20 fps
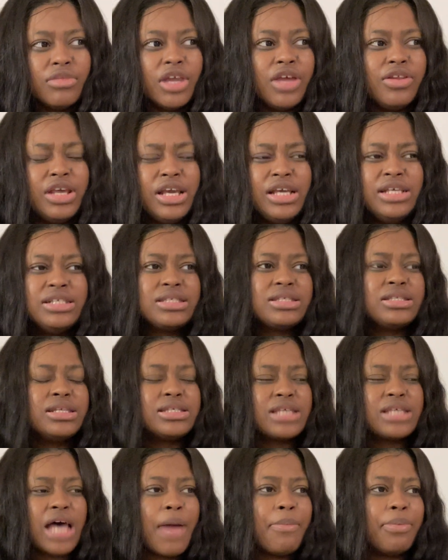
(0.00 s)
These the
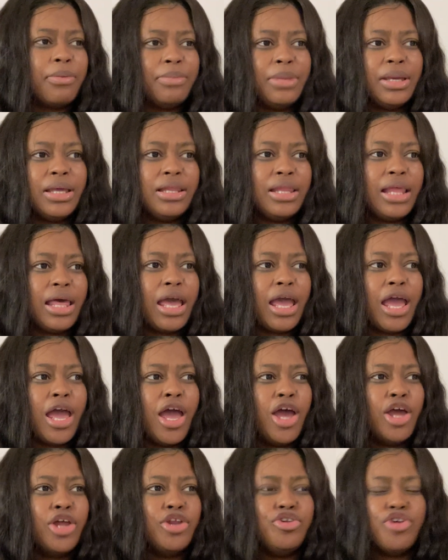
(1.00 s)
type of men that
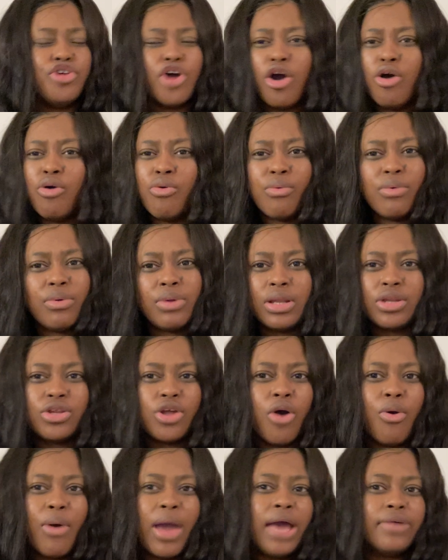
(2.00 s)

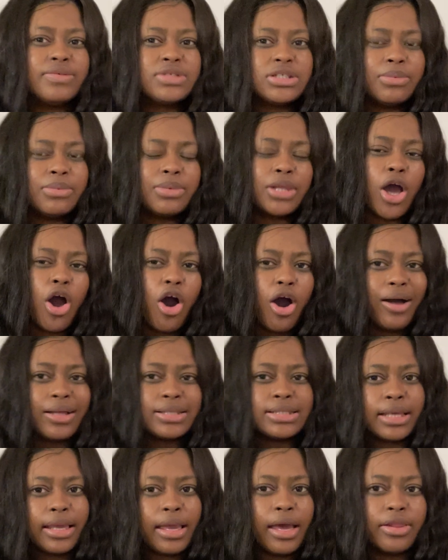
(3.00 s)
don't have something all
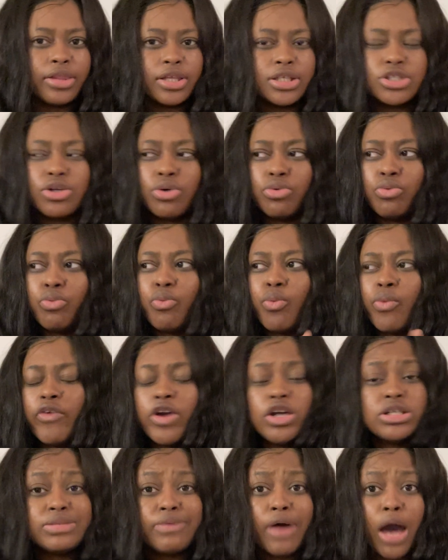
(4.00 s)
together. So
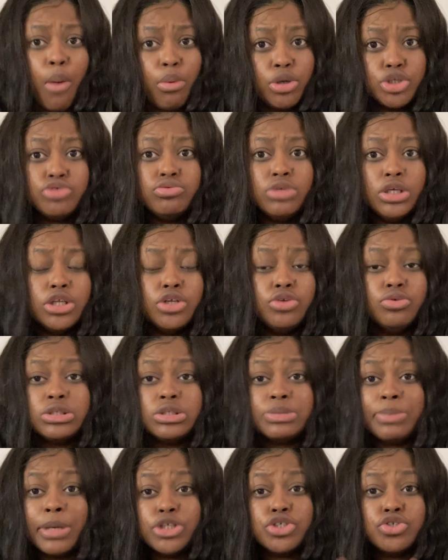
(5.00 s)
first of all, what you need to do
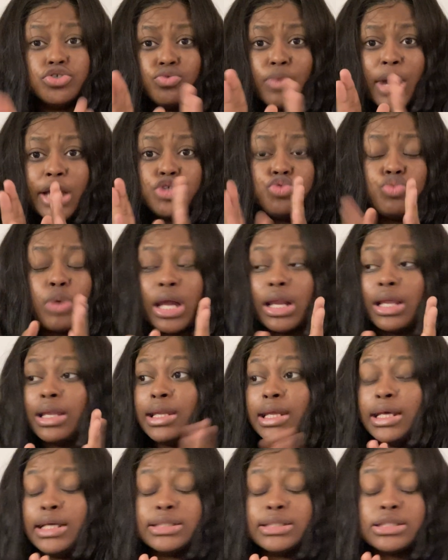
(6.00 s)
is make sure you write you out a
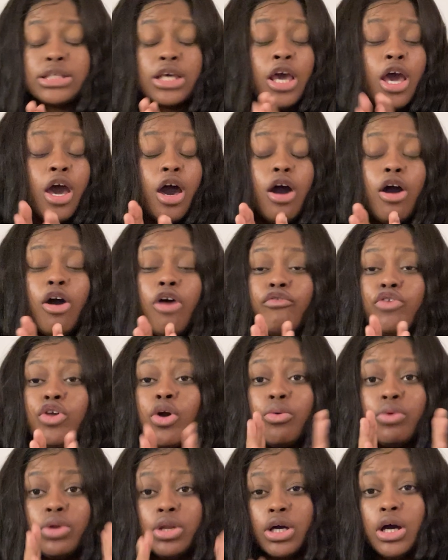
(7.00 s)
list of
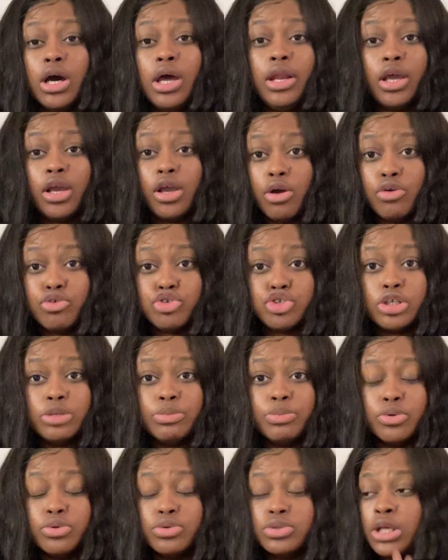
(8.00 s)
your
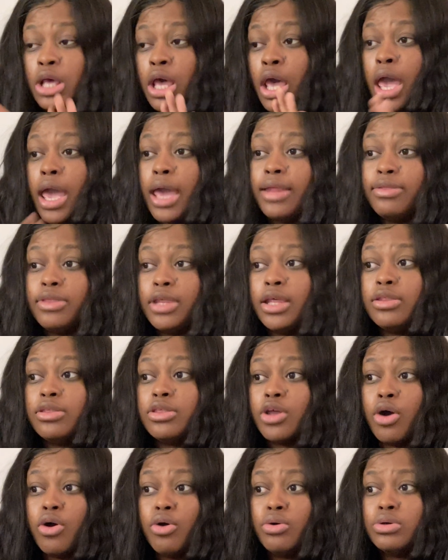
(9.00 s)
non-negotiables and
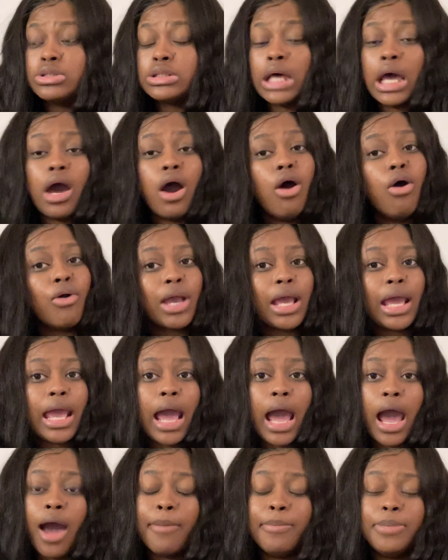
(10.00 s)
then those like, okay,
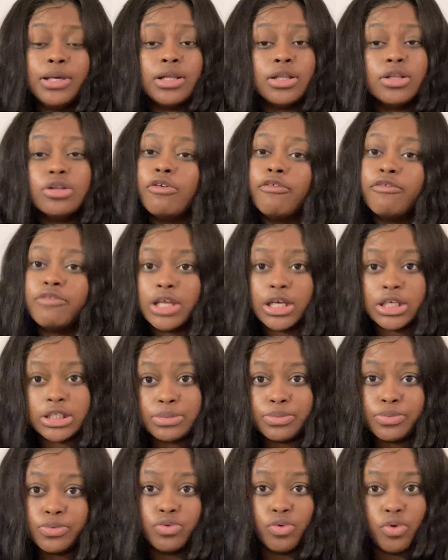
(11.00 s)
I'll be a little
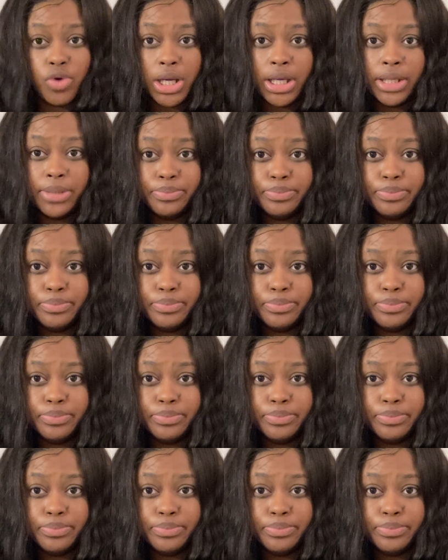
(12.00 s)
flexible on.